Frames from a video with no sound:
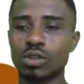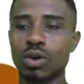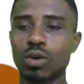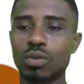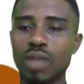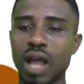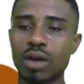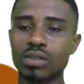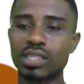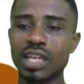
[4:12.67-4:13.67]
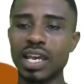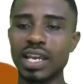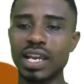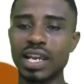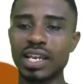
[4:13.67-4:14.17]
So I would
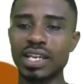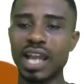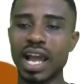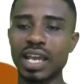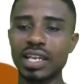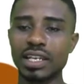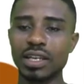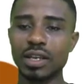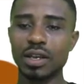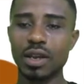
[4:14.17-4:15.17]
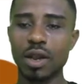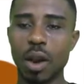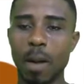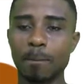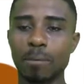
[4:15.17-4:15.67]
say 9
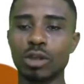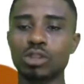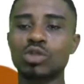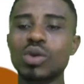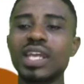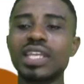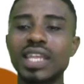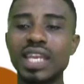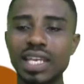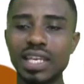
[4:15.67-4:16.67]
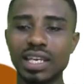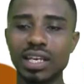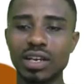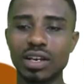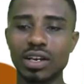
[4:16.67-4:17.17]
plus 23,
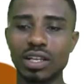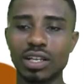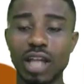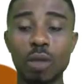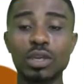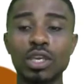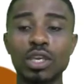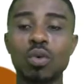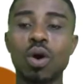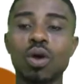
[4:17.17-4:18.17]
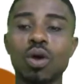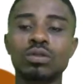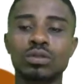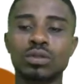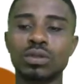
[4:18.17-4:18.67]
that will be
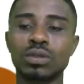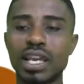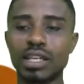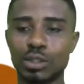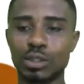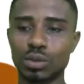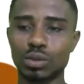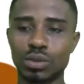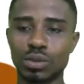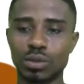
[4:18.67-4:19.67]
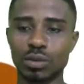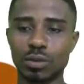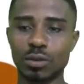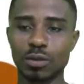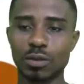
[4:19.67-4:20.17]
equal to 32.
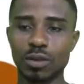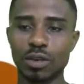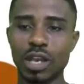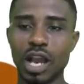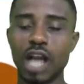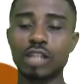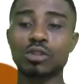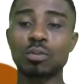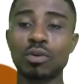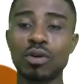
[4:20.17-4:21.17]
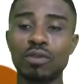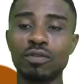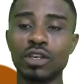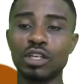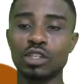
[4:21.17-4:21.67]
And to
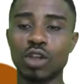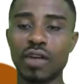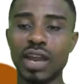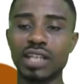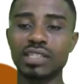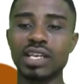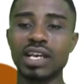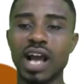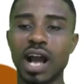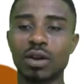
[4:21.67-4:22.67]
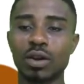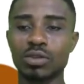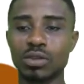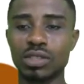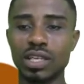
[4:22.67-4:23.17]
prove it is correct, I would
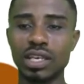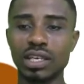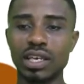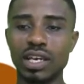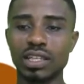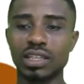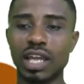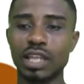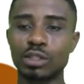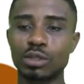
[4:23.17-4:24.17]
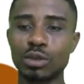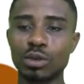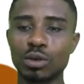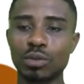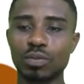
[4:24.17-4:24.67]
also say
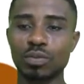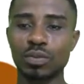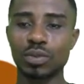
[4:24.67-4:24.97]
32